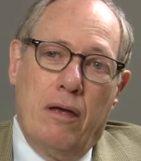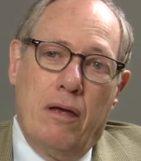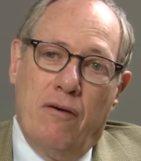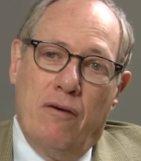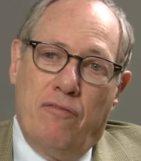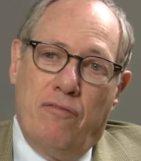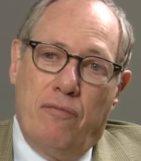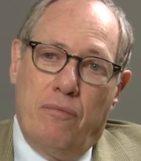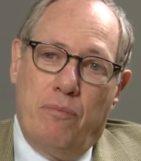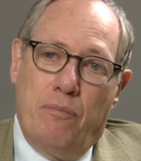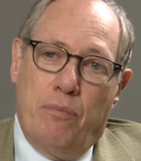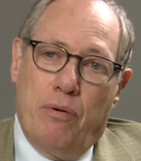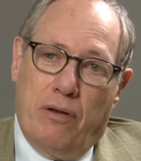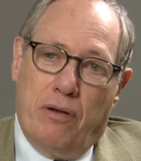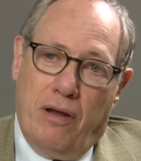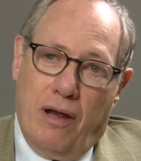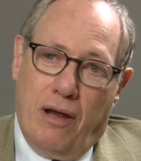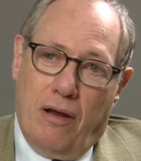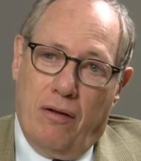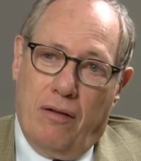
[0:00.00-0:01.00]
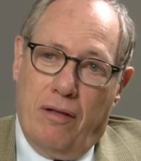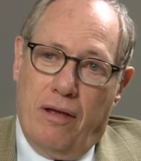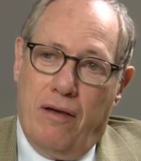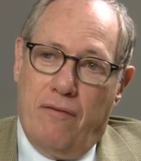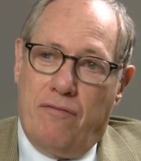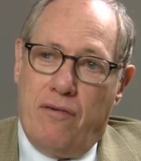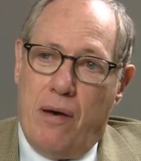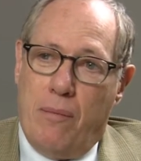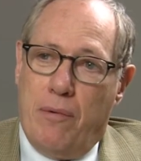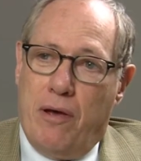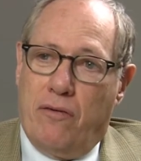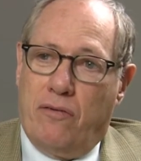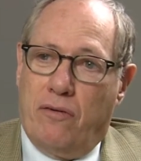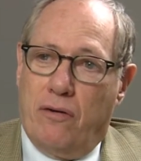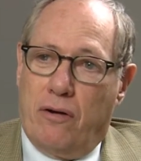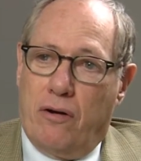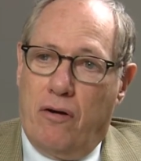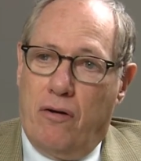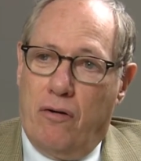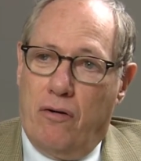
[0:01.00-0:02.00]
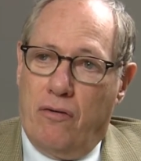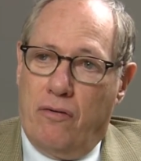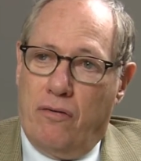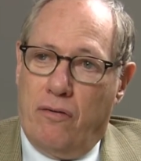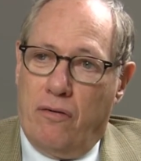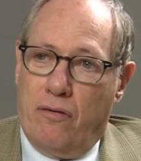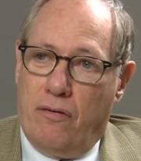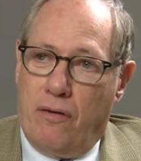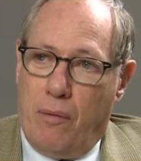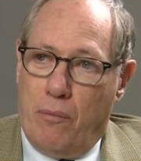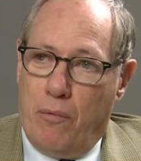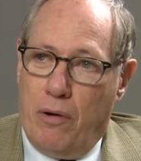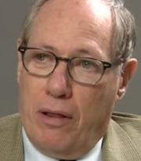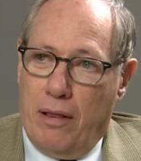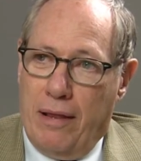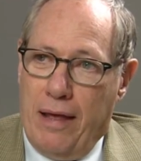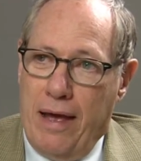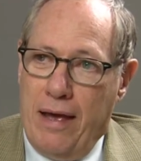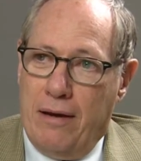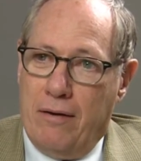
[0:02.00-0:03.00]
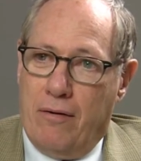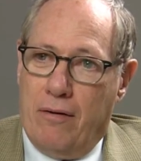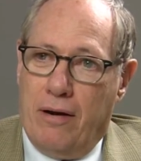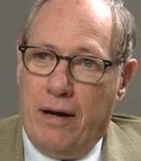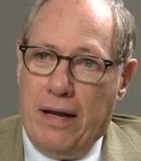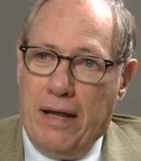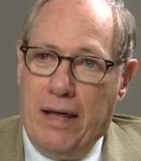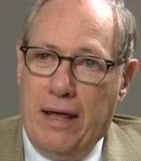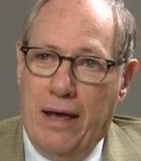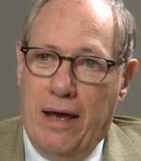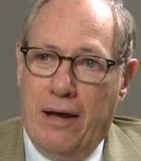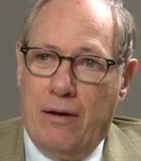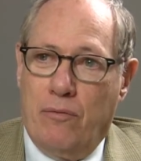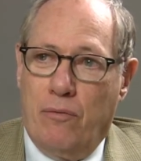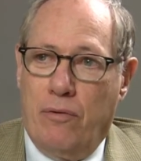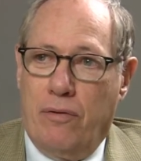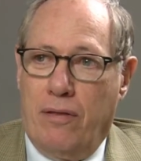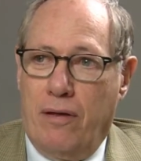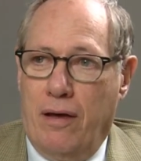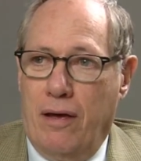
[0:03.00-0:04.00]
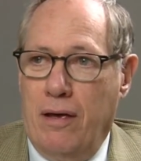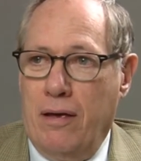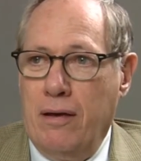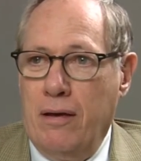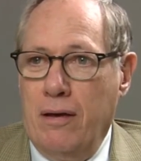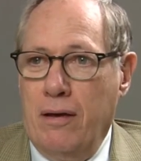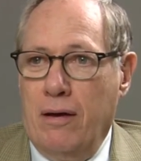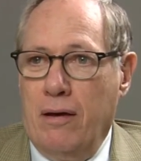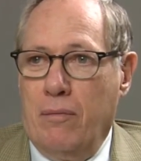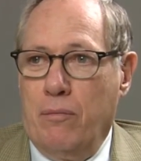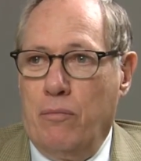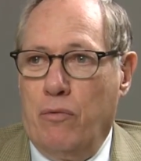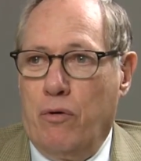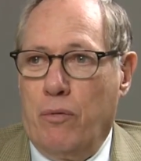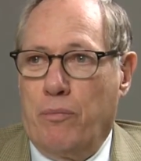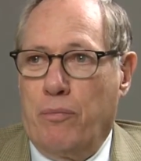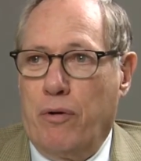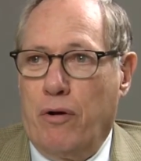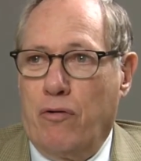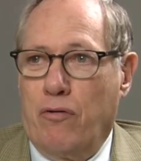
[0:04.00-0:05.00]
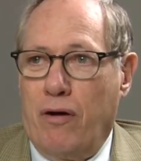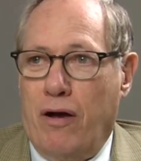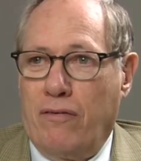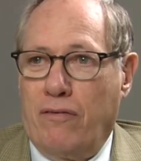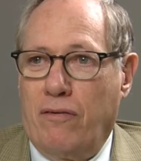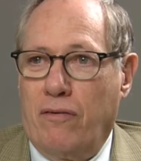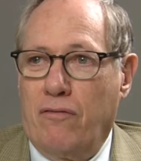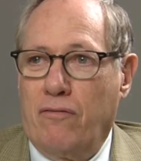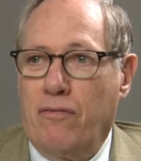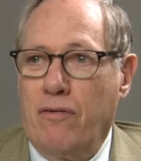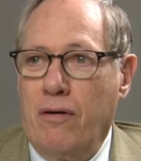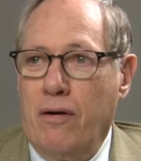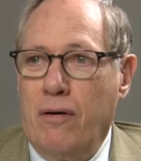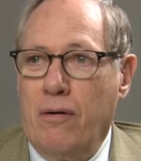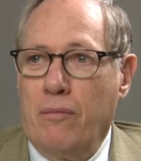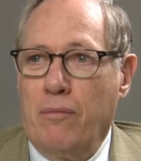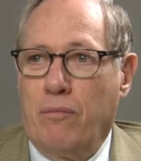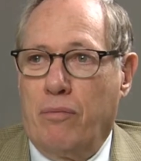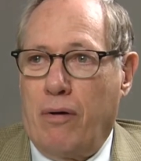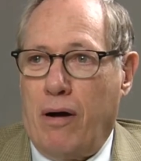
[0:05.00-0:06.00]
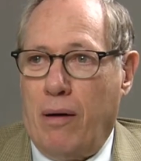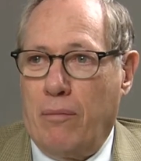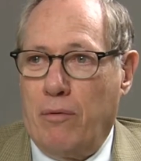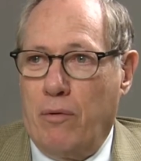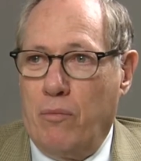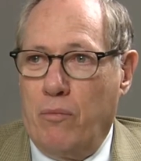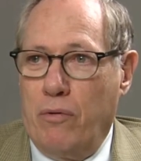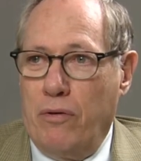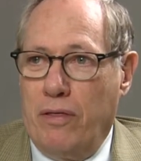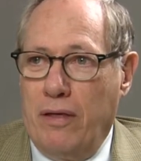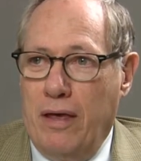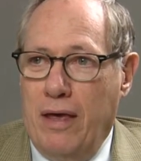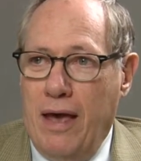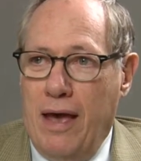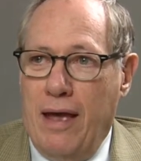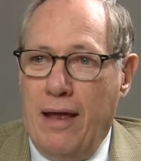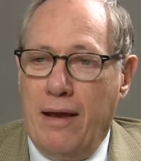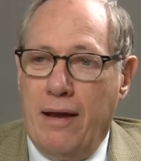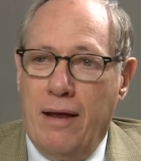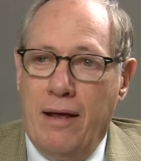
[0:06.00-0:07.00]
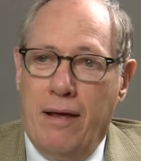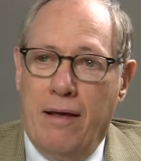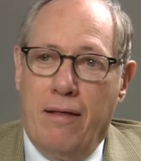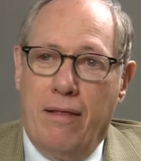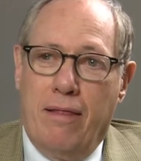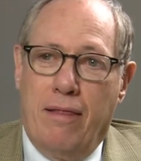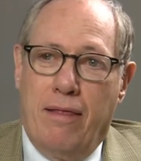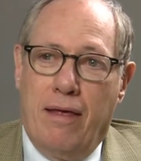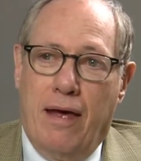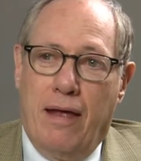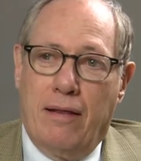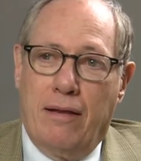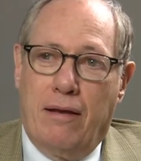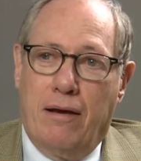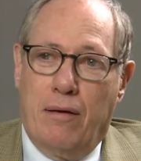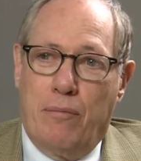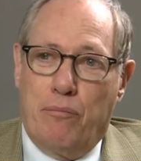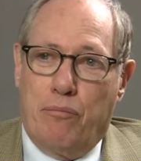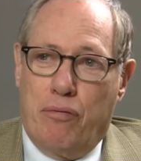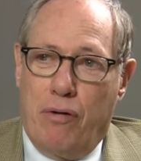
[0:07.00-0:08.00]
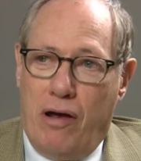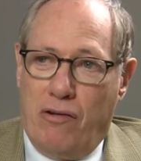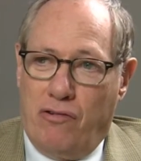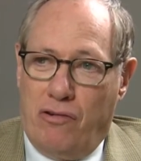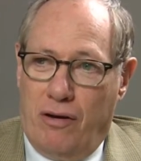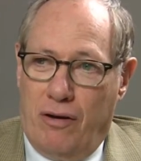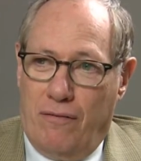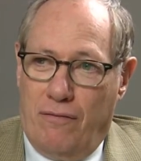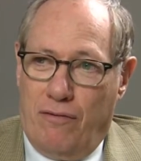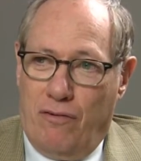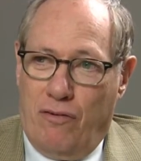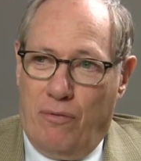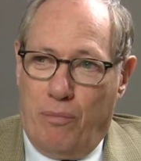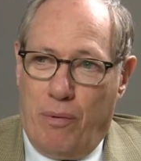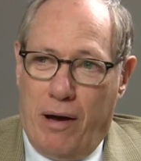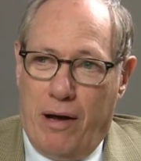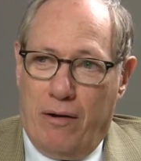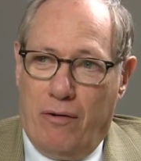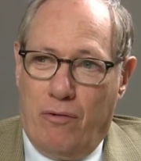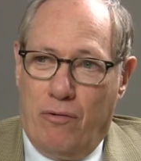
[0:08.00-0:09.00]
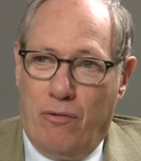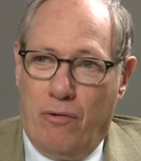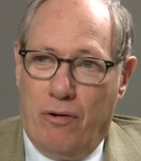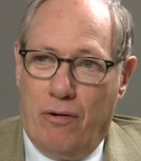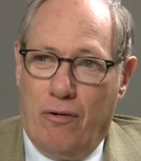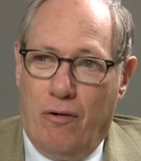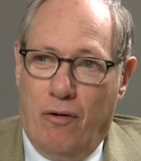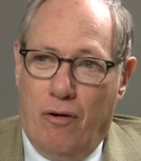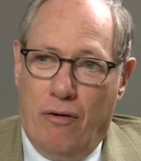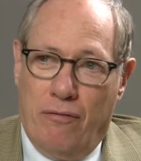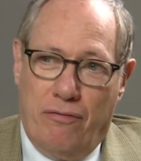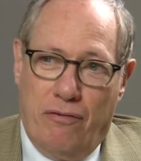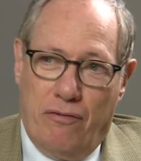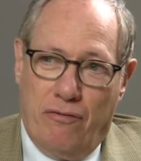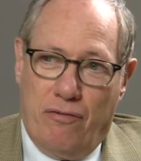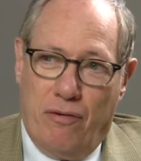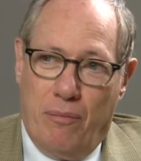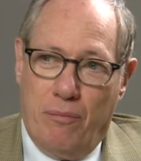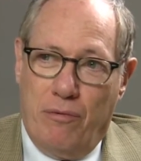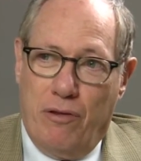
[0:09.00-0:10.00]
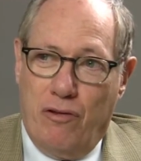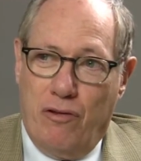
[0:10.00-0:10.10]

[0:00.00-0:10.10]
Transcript: If, particularly if MS occurs somewhat later and again with a more progressive problem with gait, then compression of the spinal cord, often from